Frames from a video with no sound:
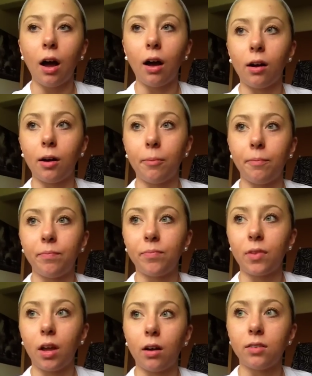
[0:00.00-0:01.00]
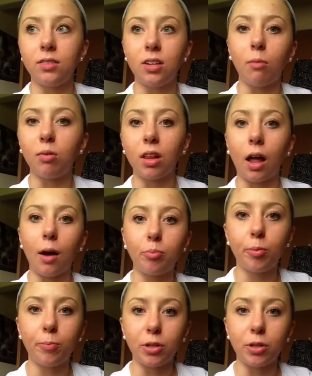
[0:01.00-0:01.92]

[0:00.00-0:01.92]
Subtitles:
a double up,